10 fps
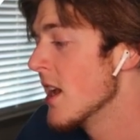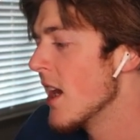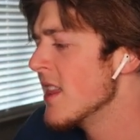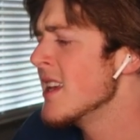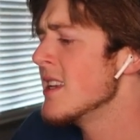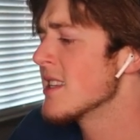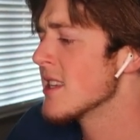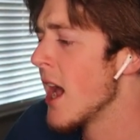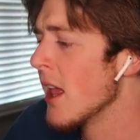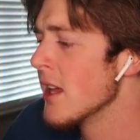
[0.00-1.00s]
I think he's
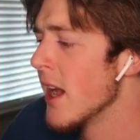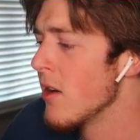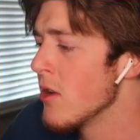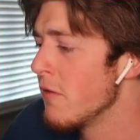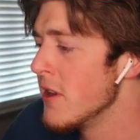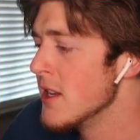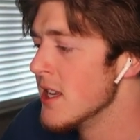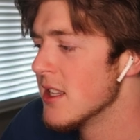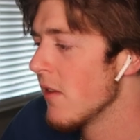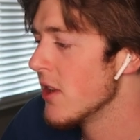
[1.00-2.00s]
solid. I don't know if
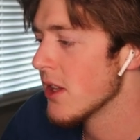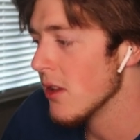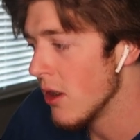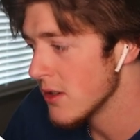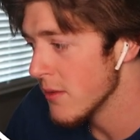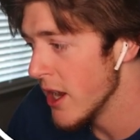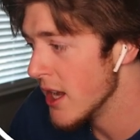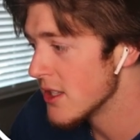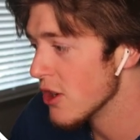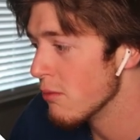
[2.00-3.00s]
he's definitely not the long-term
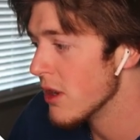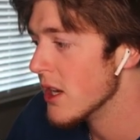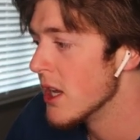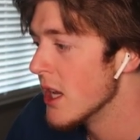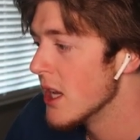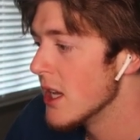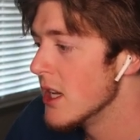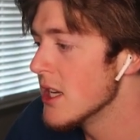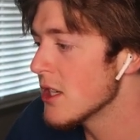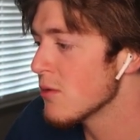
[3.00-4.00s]
answer, but
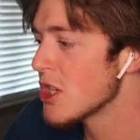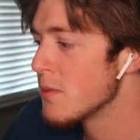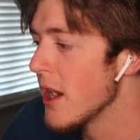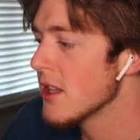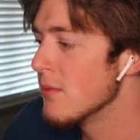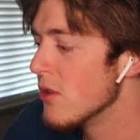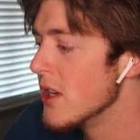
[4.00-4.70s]
he's respectable.